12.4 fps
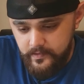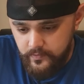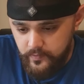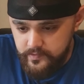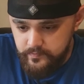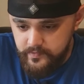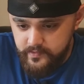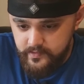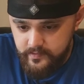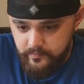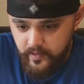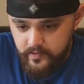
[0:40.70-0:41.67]
Christmas
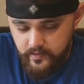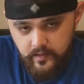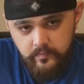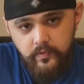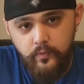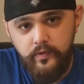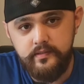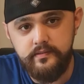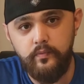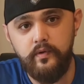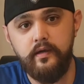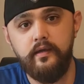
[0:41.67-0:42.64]
is about a couple weeks
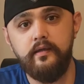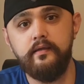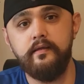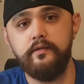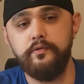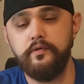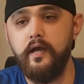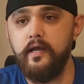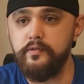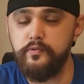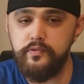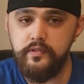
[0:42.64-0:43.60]
away and you
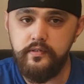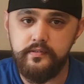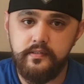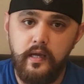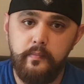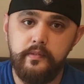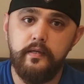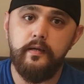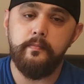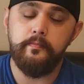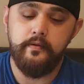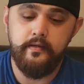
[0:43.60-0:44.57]
got New Year's coming
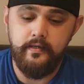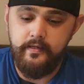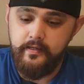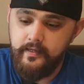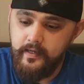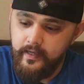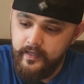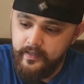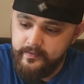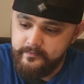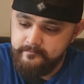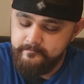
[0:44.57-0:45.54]
up,
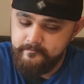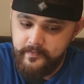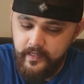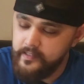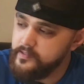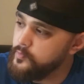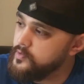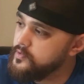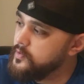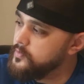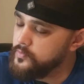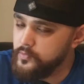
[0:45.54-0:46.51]
and I just want
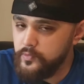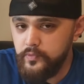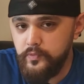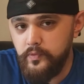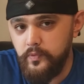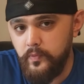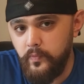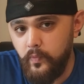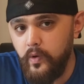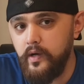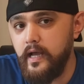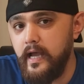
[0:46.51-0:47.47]
to go through
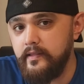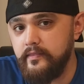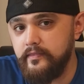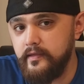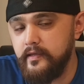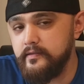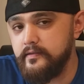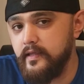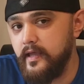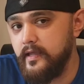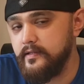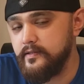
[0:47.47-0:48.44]
what I think
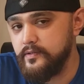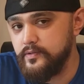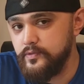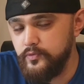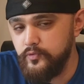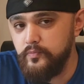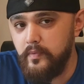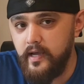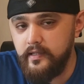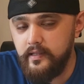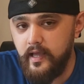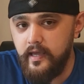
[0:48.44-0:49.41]
that you
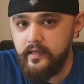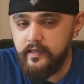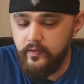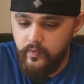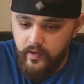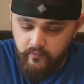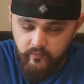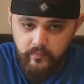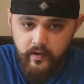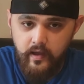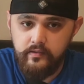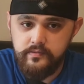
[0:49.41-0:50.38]
might like and what
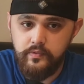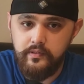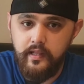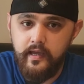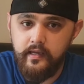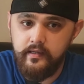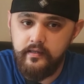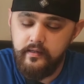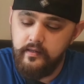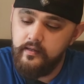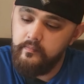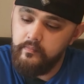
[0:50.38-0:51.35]
everybody else will like,
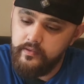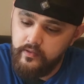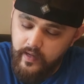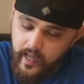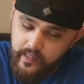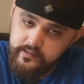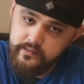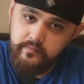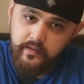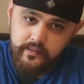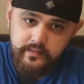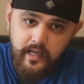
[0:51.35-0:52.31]
but they're actually
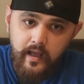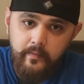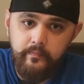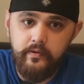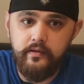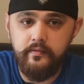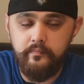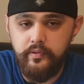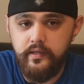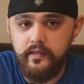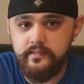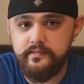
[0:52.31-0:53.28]
my top
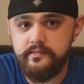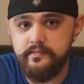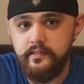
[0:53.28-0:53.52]
picks.